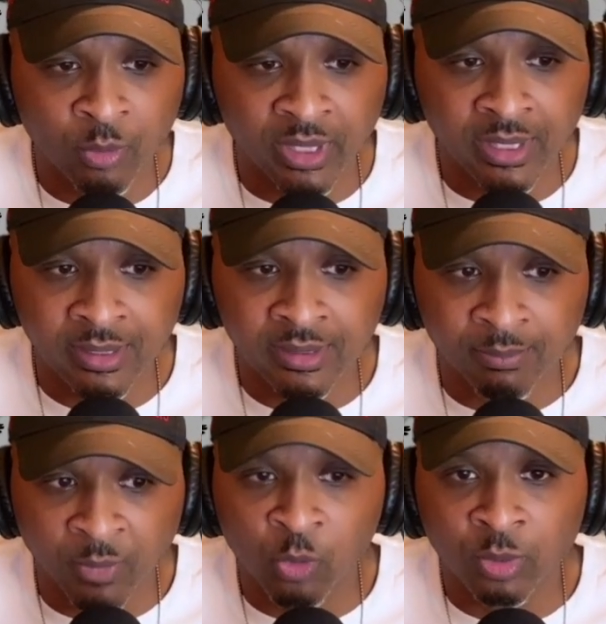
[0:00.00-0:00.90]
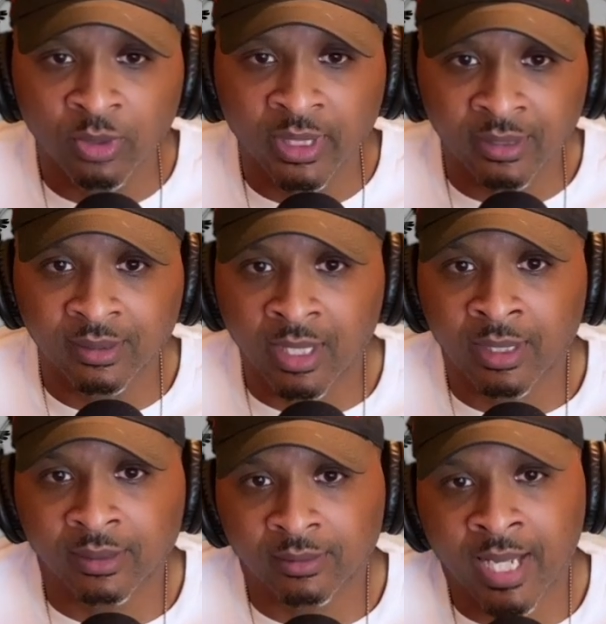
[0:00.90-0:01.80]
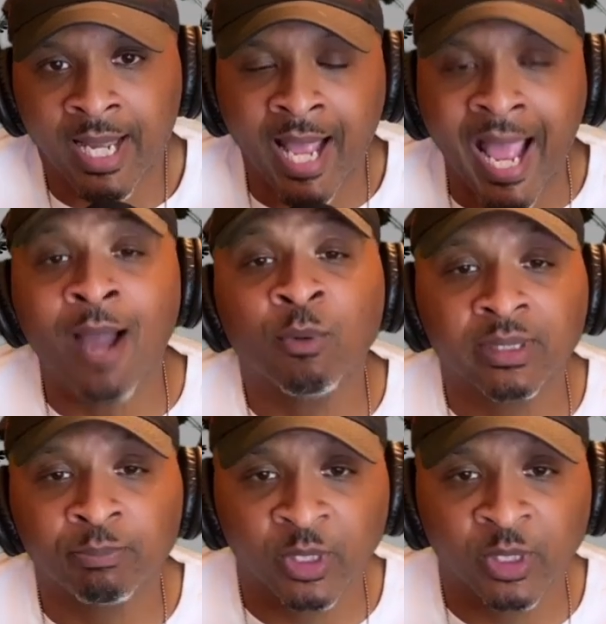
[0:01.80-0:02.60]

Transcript: but he's mobile, and like I would